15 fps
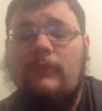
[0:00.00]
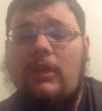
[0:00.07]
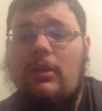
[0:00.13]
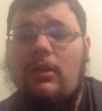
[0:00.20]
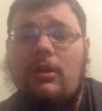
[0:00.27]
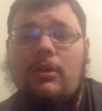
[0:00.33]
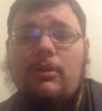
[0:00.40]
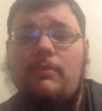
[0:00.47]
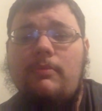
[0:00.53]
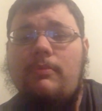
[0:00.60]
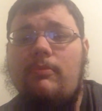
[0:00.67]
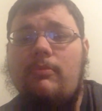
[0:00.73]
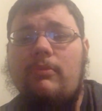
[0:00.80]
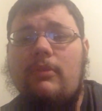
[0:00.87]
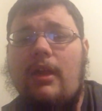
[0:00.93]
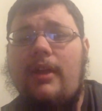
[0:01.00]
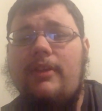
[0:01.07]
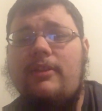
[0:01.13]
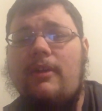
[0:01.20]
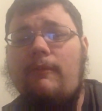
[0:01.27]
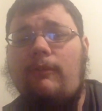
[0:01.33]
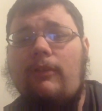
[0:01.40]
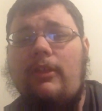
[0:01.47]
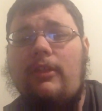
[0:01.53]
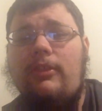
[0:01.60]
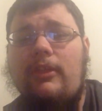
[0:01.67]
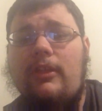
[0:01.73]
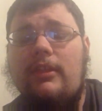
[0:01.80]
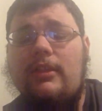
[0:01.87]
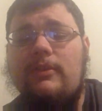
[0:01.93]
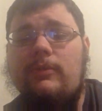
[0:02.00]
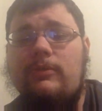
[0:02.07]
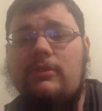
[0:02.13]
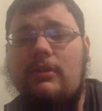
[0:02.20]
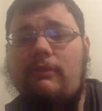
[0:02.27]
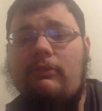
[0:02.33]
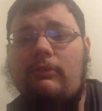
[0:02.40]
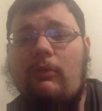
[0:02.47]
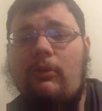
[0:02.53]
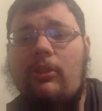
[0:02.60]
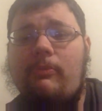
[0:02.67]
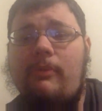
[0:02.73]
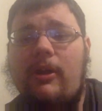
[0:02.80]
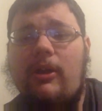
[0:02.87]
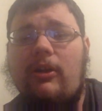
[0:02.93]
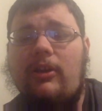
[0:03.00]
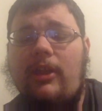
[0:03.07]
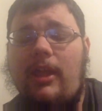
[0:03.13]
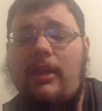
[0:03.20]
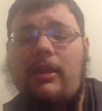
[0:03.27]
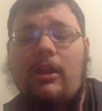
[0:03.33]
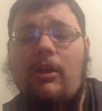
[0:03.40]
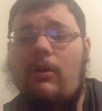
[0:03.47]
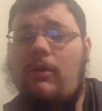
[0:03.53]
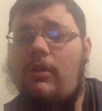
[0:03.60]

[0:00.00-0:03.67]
I definitely think it's definitely one of the better game.